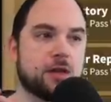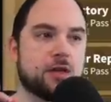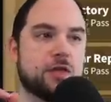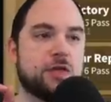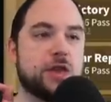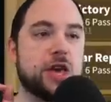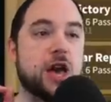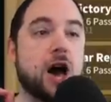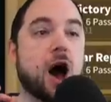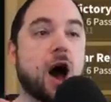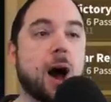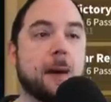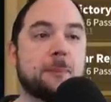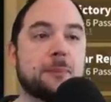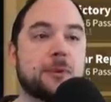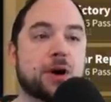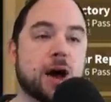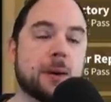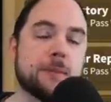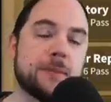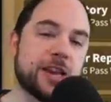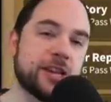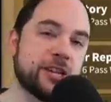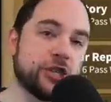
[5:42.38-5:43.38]
the
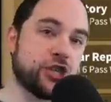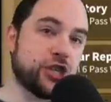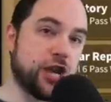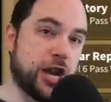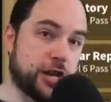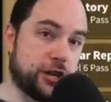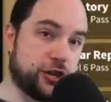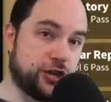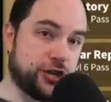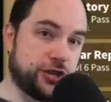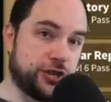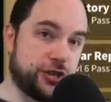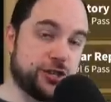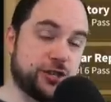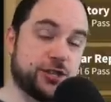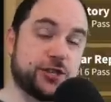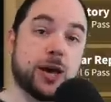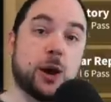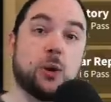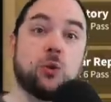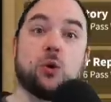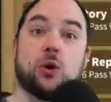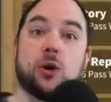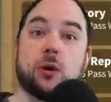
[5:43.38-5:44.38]
upcoming changes
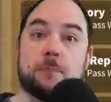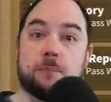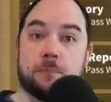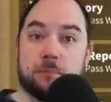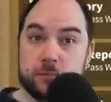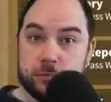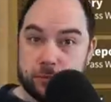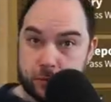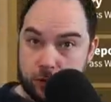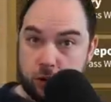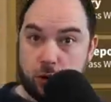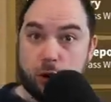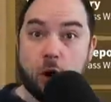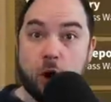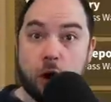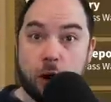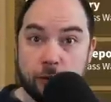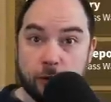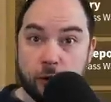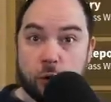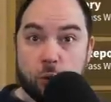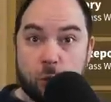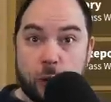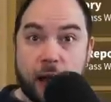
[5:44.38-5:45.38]
that were
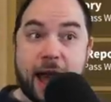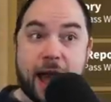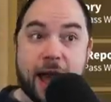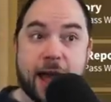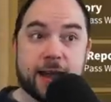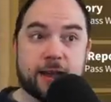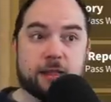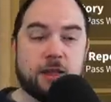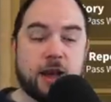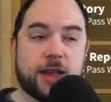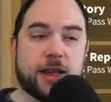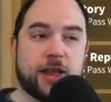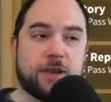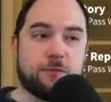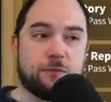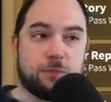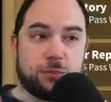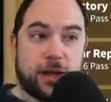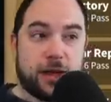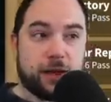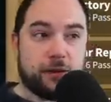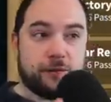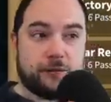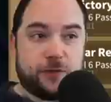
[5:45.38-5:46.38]
on their way, like if
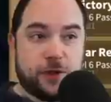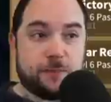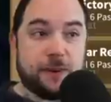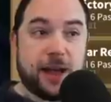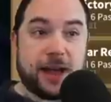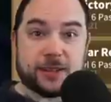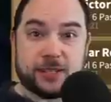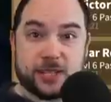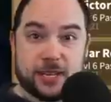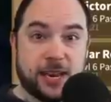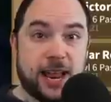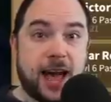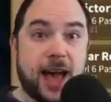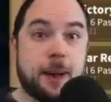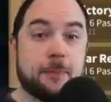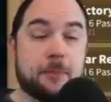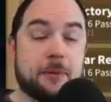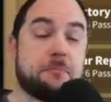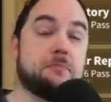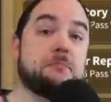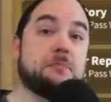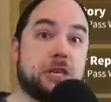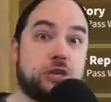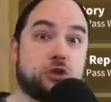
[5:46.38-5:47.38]
player feedback didn't
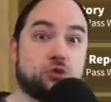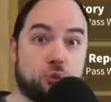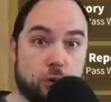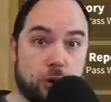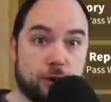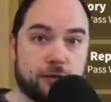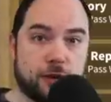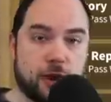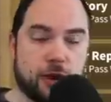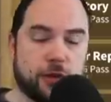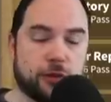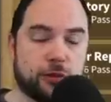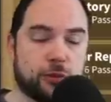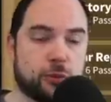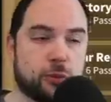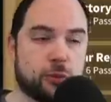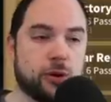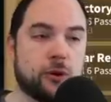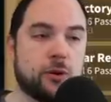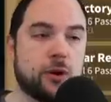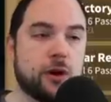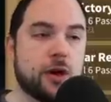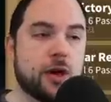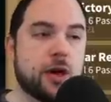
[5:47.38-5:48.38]
happen, these would have gone
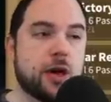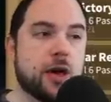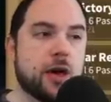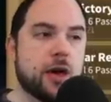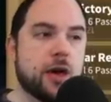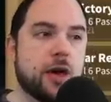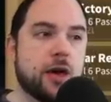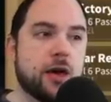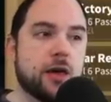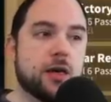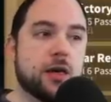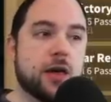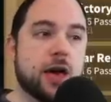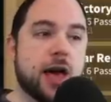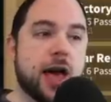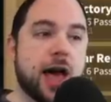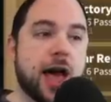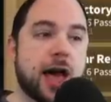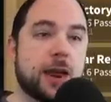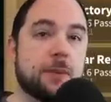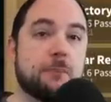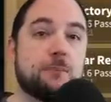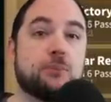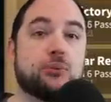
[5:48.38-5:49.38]
through,
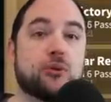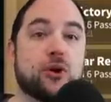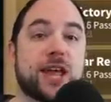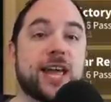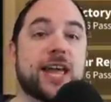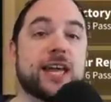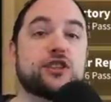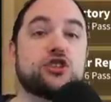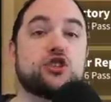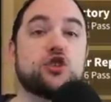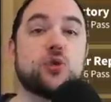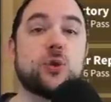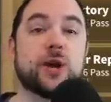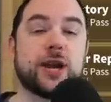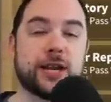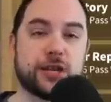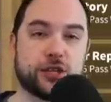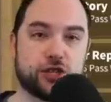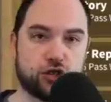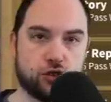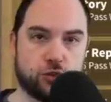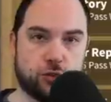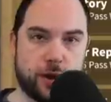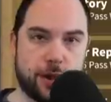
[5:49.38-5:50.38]
and bring it to an
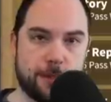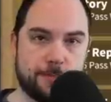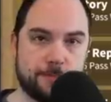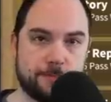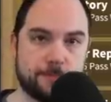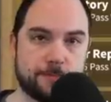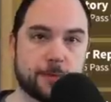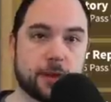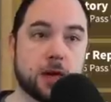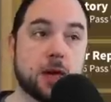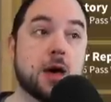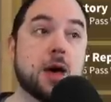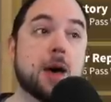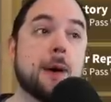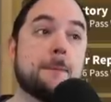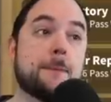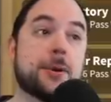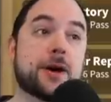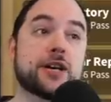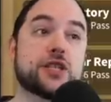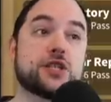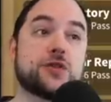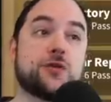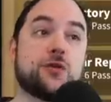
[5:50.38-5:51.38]
extreme.
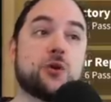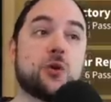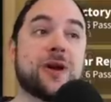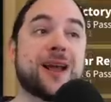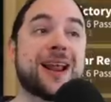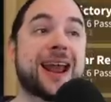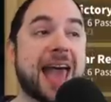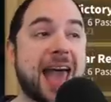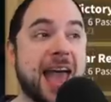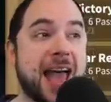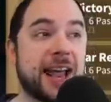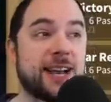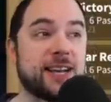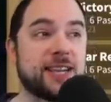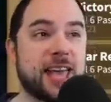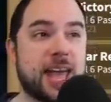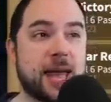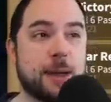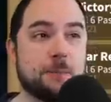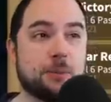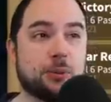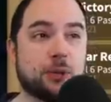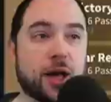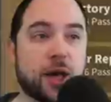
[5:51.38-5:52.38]
Because for an end
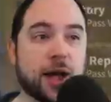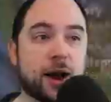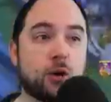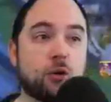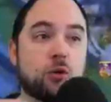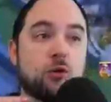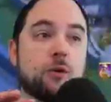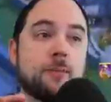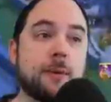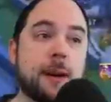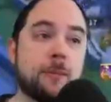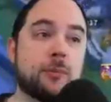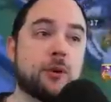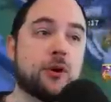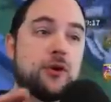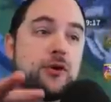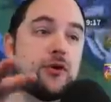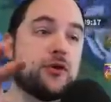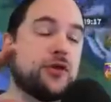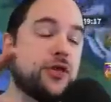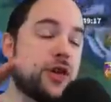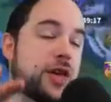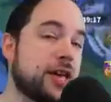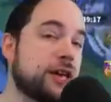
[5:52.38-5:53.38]
game player, remember,
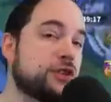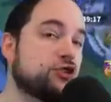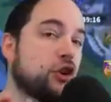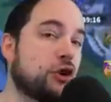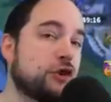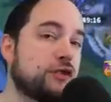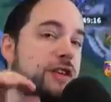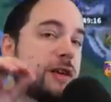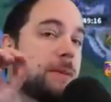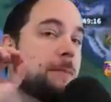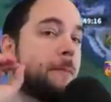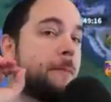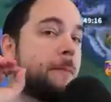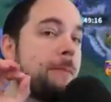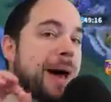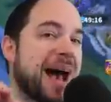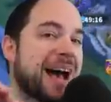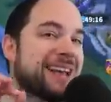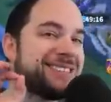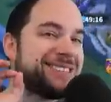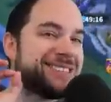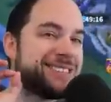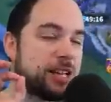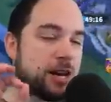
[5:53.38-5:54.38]
these are the
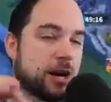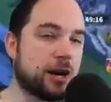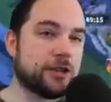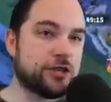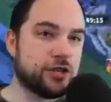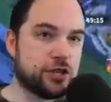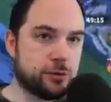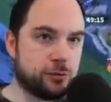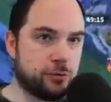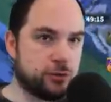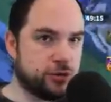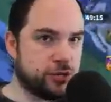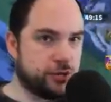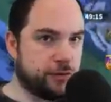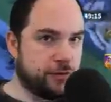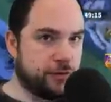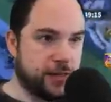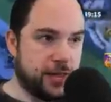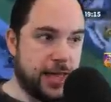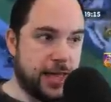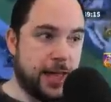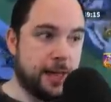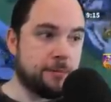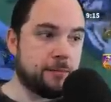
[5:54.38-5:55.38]
best customers of
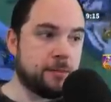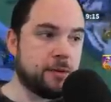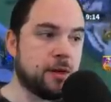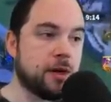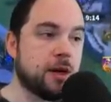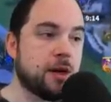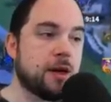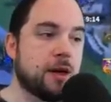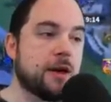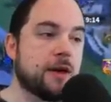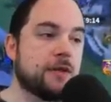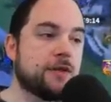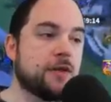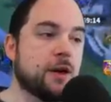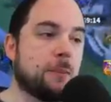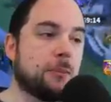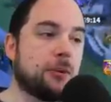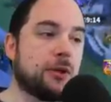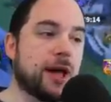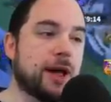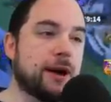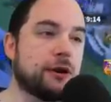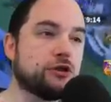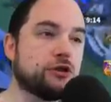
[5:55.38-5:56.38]
the game, the
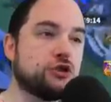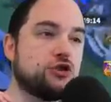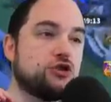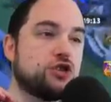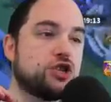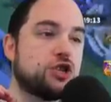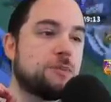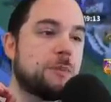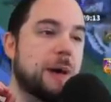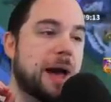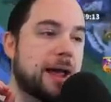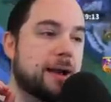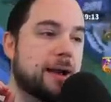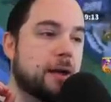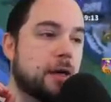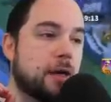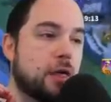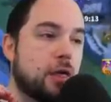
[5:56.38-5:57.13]
players who spend